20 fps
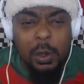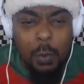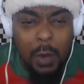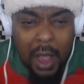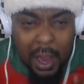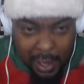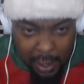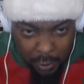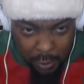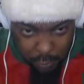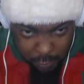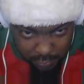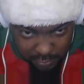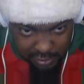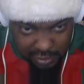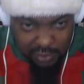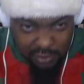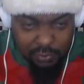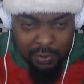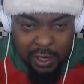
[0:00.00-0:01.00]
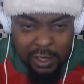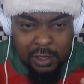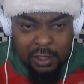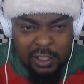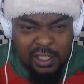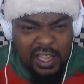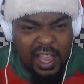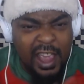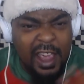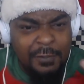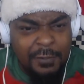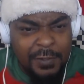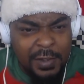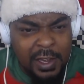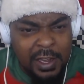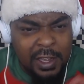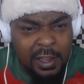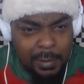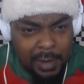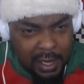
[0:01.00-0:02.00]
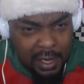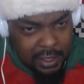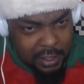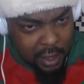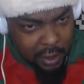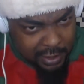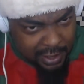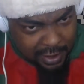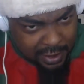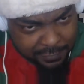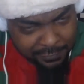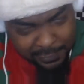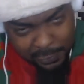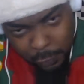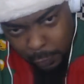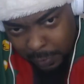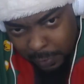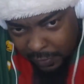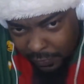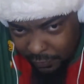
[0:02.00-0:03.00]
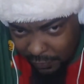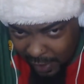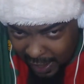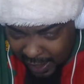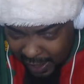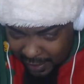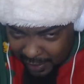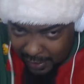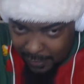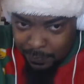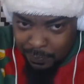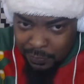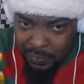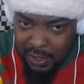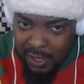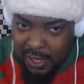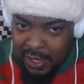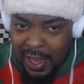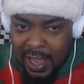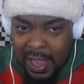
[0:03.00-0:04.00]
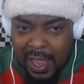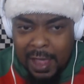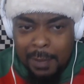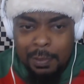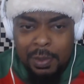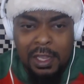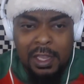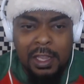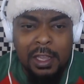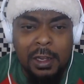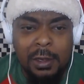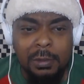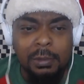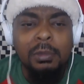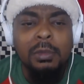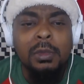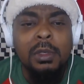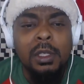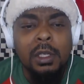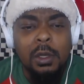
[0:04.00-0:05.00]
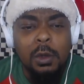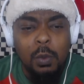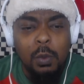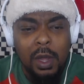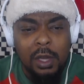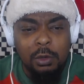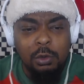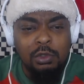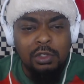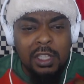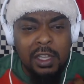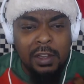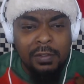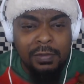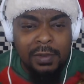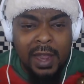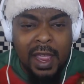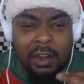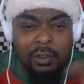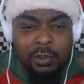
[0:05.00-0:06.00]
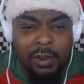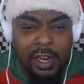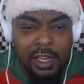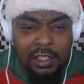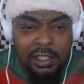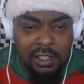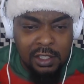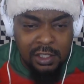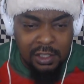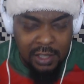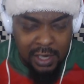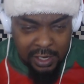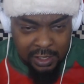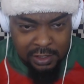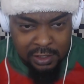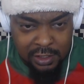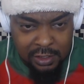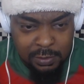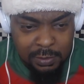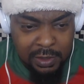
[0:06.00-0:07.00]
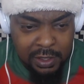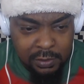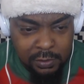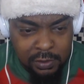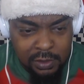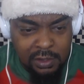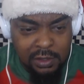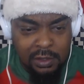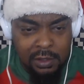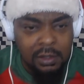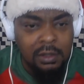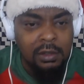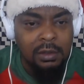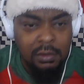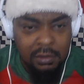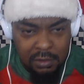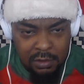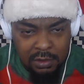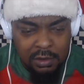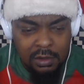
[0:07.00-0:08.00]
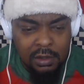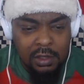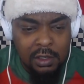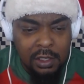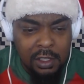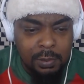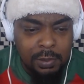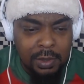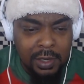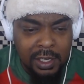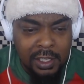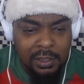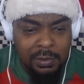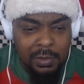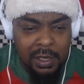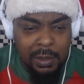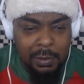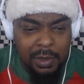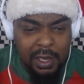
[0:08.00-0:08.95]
why I got on this right here, because I had fun, man. Y'all can have fun with me Friday at 9 p.m. where I do stuff, act crazy just like this, man. This is a good place, man. But